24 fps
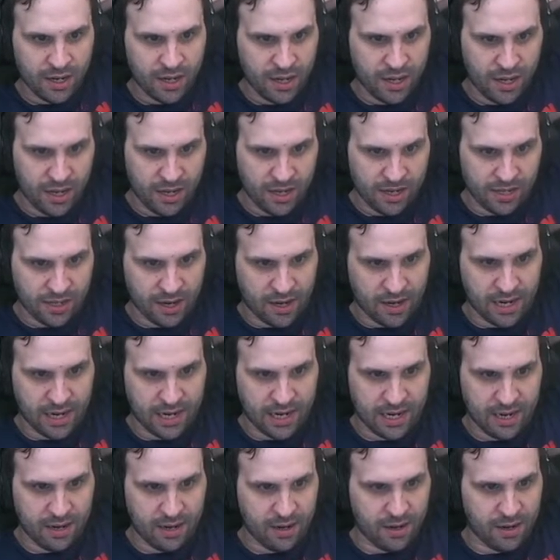is
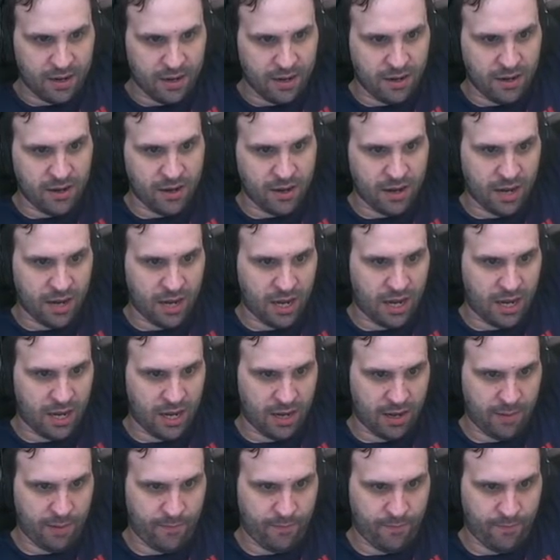on
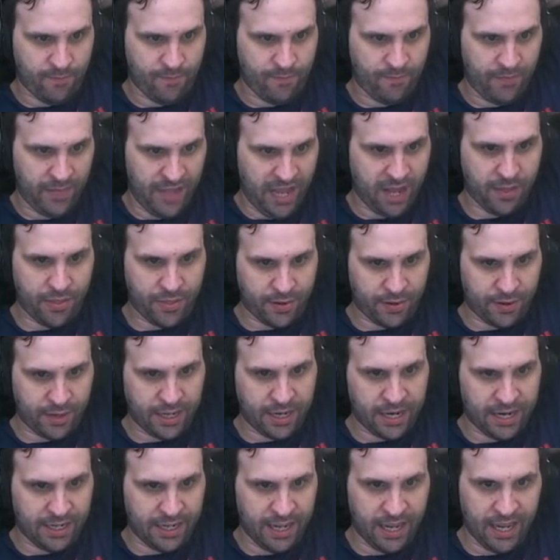um,
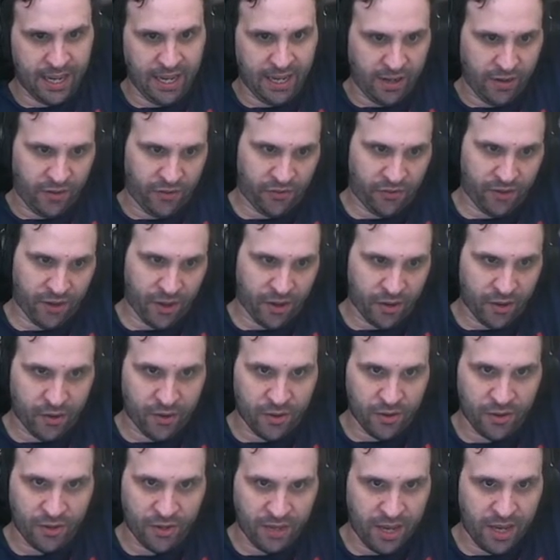39A.
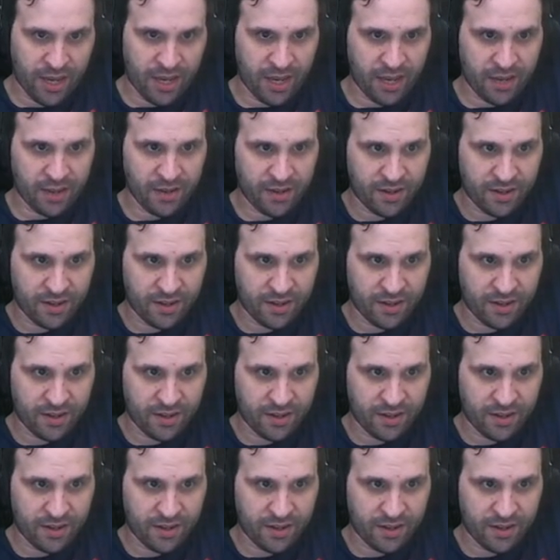So, yeah.